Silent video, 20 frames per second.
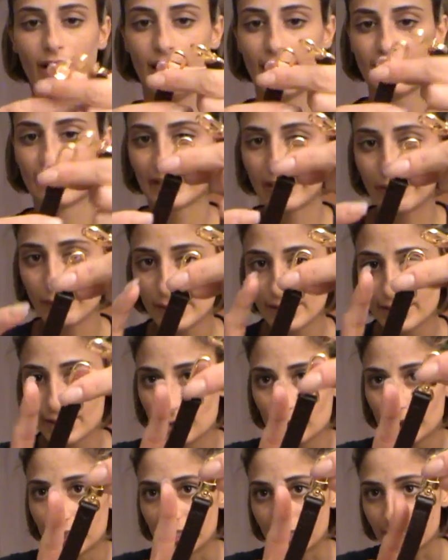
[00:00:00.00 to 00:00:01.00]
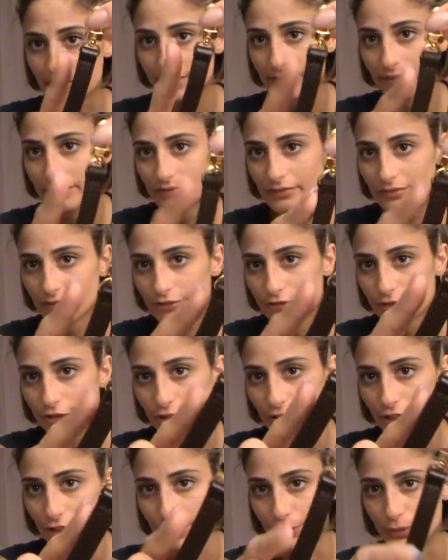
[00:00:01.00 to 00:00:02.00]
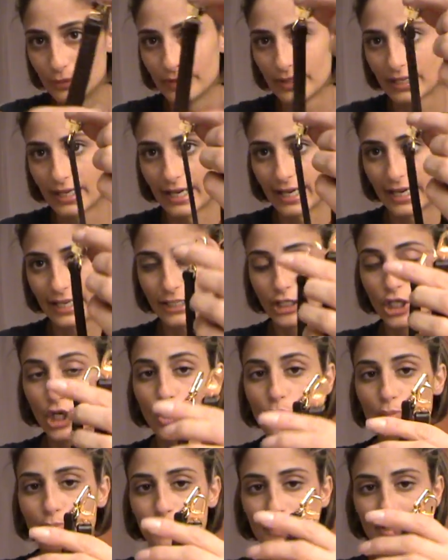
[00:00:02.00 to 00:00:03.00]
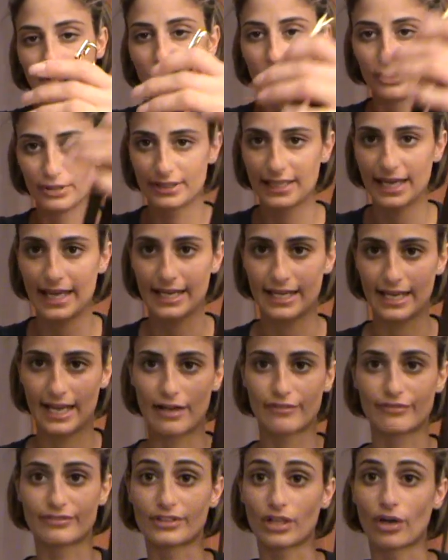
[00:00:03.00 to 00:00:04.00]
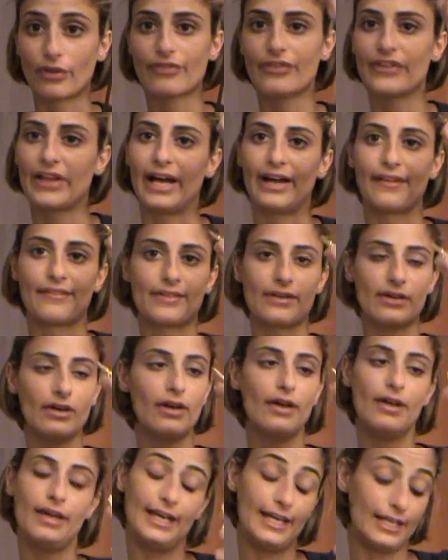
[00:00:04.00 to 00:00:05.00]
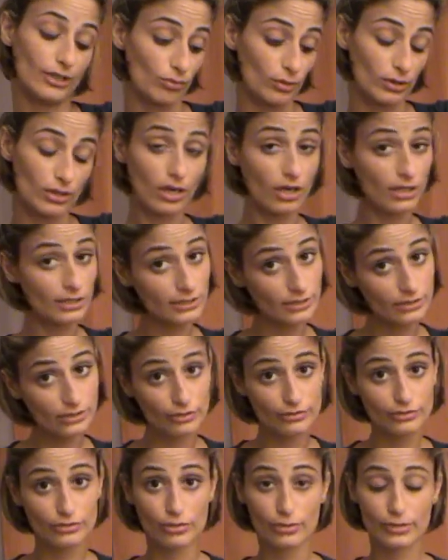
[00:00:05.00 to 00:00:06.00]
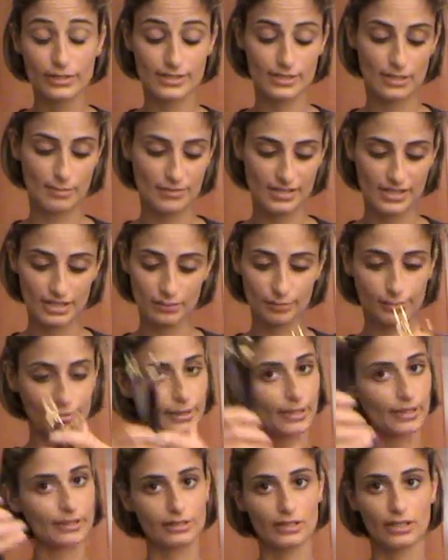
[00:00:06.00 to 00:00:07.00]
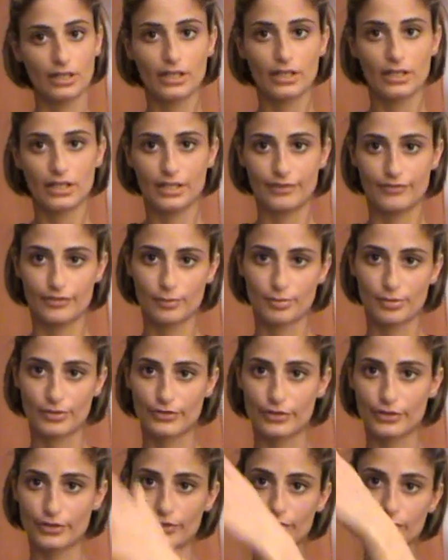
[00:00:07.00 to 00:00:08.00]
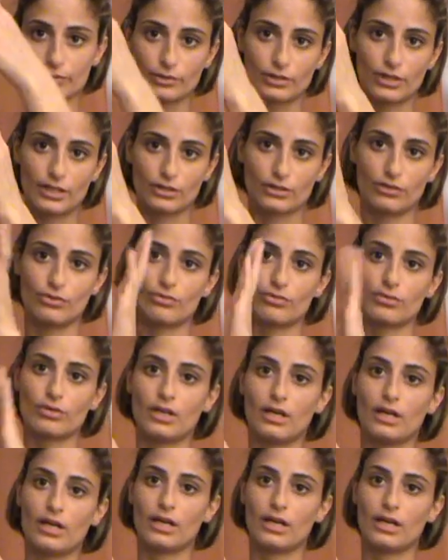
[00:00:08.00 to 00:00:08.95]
and they will do it for you. I know people, they have done that. It will cost, of course, something, but if you prefer to